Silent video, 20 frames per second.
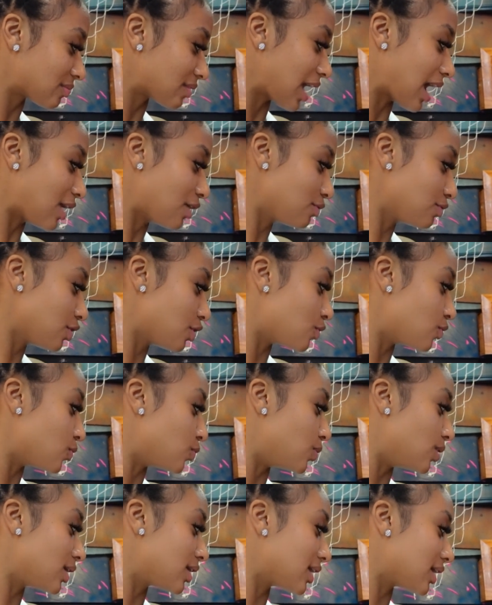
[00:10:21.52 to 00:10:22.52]
I don't know
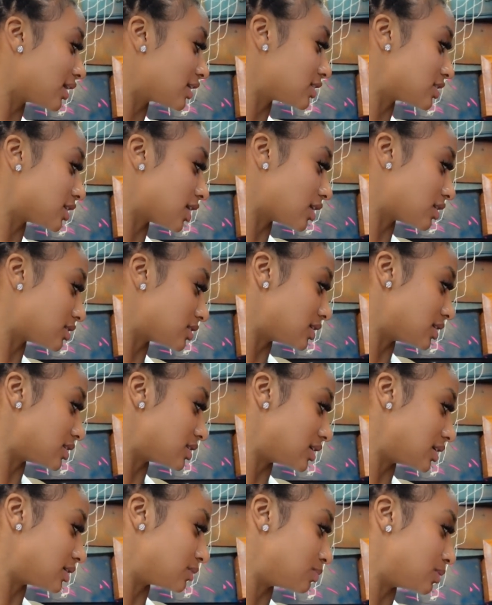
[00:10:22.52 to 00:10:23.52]
what kind of sauce this
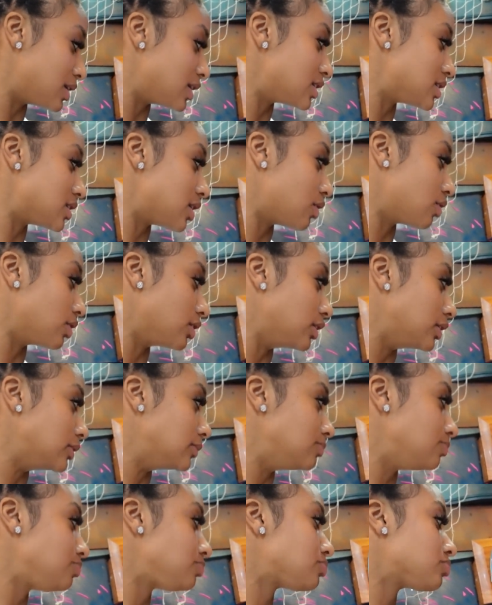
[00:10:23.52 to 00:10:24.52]
is, but it's so good.
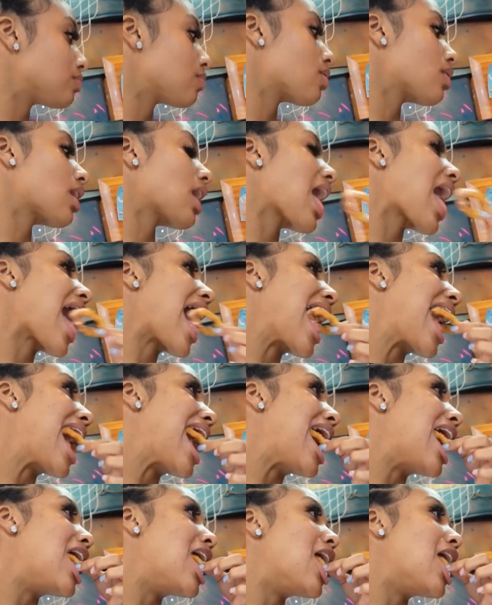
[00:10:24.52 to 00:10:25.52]
This shit good.